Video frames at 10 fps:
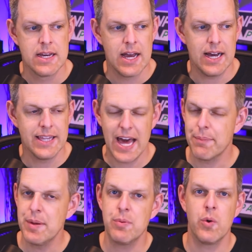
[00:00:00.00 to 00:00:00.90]
a lot of
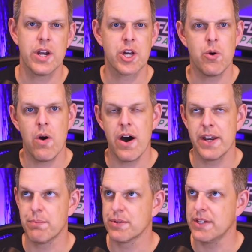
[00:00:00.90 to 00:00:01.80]
people want to go on
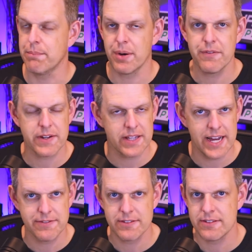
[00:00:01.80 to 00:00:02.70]
and present perfect
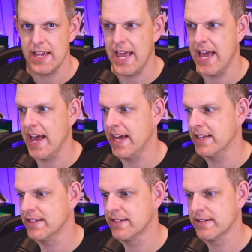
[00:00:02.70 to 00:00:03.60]
lives
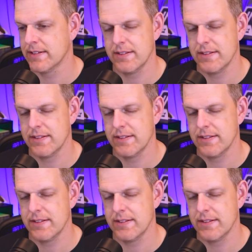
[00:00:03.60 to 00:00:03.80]
and